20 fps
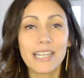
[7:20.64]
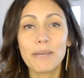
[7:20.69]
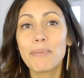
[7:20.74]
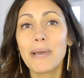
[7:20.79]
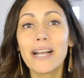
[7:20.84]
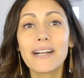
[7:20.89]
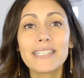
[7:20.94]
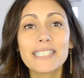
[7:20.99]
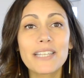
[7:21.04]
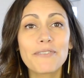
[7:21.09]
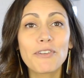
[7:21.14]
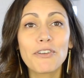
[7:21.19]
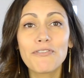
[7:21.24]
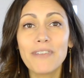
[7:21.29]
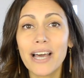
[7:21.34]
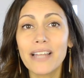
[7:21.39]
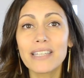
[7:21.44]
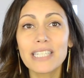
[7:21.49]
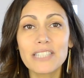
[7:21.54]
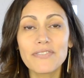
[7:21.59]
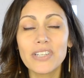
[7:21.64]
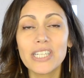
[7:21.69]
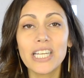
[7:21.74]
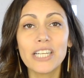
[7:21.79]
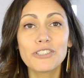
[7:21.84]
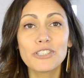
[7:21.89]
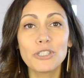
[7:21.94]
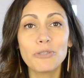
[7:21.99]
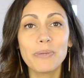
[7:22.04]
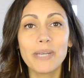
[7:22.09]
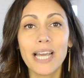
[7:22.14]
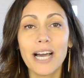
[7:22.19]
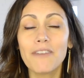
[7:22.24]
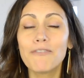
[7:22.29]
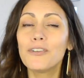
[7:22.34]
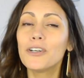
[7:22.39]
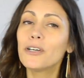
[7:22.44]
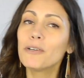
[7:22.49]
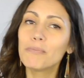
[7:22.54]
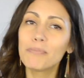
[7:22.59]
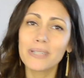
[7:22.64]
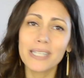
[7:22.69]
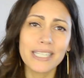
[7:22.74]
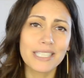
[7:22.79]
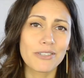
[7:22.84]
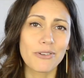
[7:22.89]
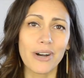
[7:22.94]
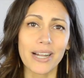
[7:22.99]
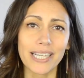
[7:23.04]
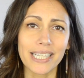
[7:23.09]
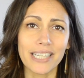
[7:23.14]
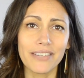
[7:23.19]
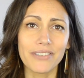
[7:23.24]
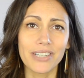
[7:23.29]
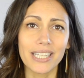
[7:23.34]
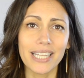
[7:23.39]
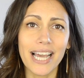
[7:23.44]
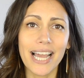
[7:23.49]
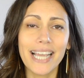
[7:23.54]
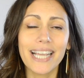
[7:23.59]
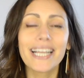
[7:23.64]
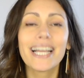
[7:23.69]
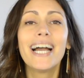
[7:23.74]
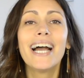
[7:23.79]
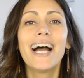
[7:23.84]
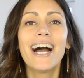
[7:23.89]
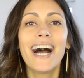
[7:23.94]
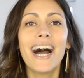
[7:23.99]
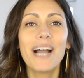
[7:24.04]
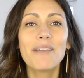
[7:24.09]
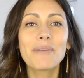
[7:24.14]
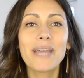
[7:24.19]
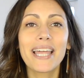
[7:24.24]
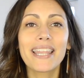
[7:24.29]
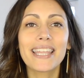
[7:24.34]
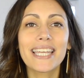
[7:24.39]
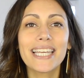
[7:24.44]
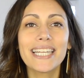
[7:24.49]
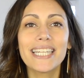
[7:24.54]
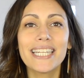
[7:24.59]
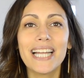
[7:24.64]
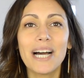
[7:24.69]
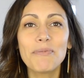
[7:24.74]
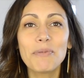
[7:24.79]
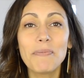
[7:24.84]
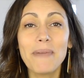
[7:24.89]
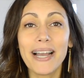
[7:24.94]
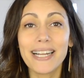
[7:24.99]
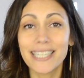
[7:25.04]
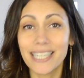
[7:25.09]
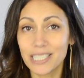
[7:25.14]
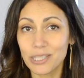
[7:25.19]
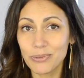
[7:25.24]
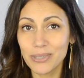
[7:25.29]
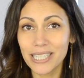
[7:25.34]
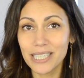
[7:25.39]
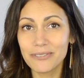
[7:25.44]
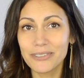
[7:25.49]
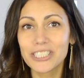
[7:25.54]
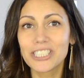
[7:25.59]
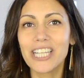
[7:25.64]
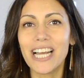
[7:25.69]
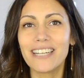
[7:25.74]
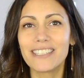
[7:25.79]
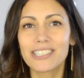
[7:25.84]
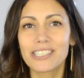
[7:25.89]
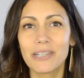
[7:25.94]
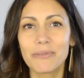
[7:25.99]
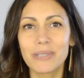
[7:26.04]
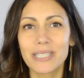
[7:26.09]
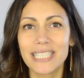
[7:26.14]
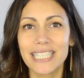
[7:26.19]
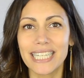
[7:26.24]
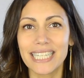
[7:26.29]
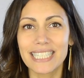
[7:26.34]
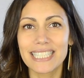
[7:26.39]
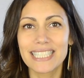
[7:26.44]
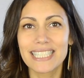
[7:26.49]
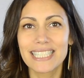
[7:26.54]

Now parents, if you found this video to be helpful, please go on and give it a like. I'm Kathleen and I'll be back next week with challenge number six.